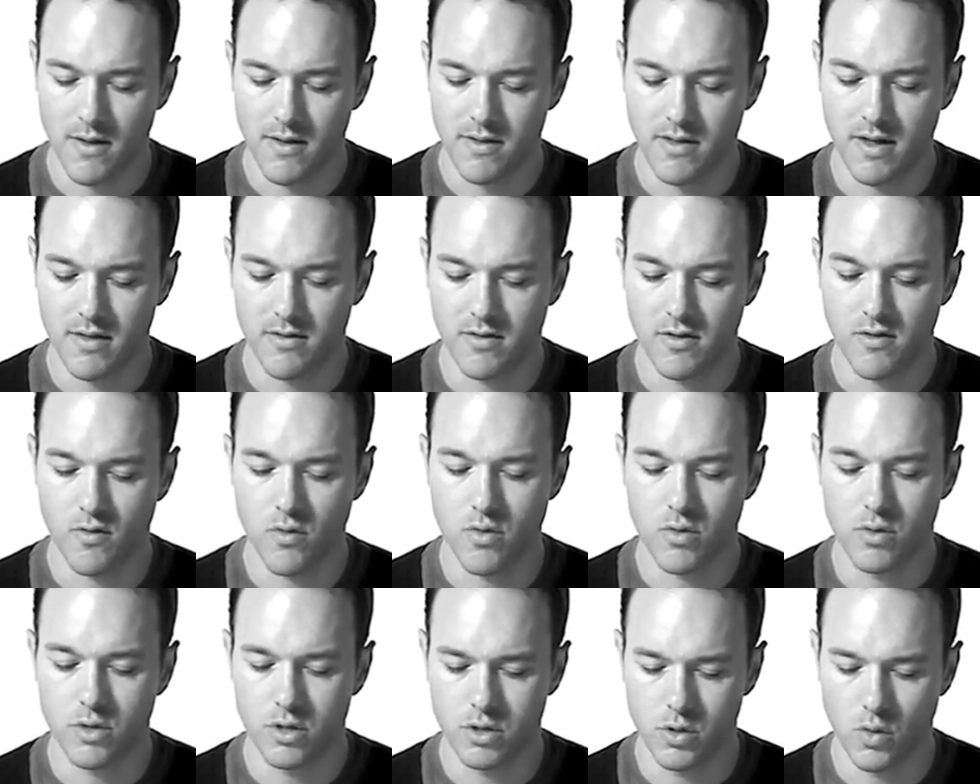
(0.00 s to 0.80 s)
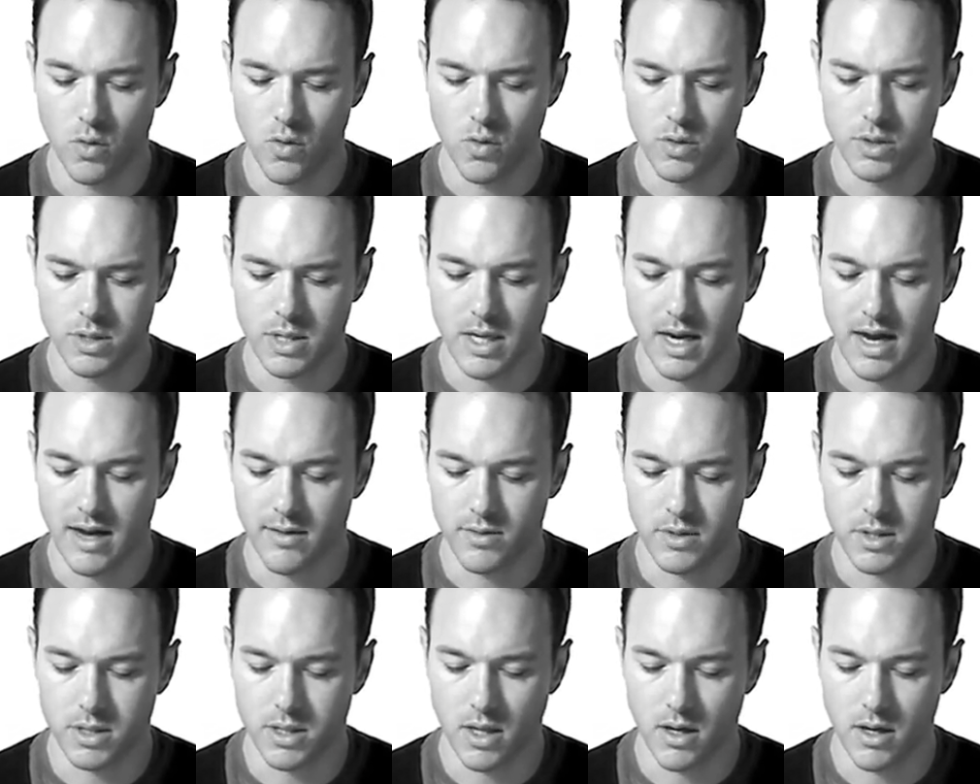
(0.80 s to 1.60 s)
then through the doors and
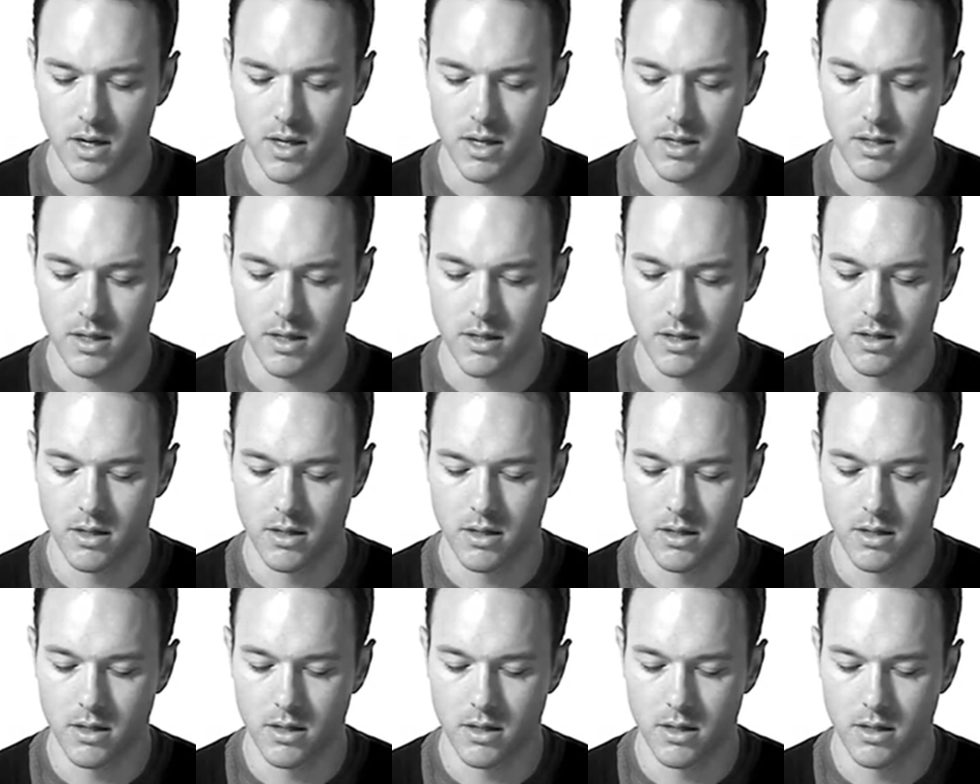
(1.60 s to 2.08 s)
outside.